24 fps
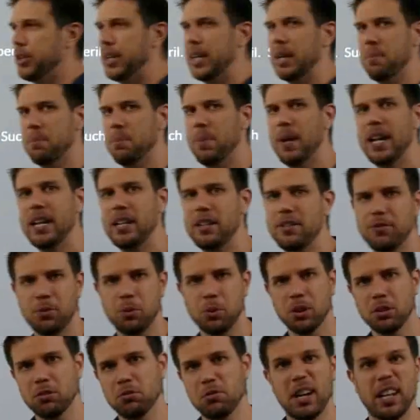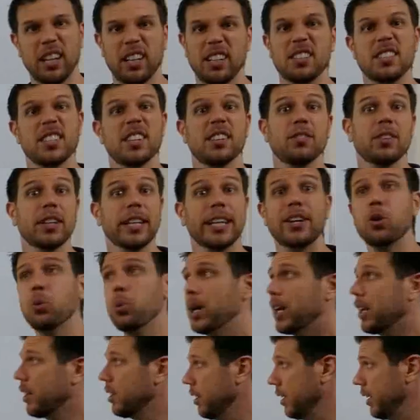get paid for relatively
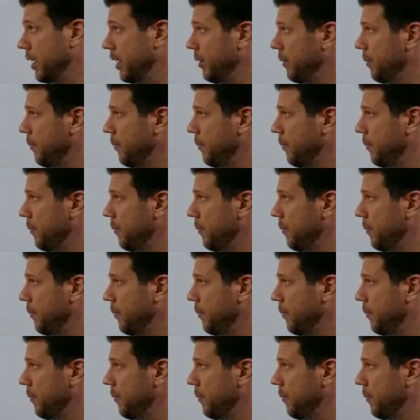quickly.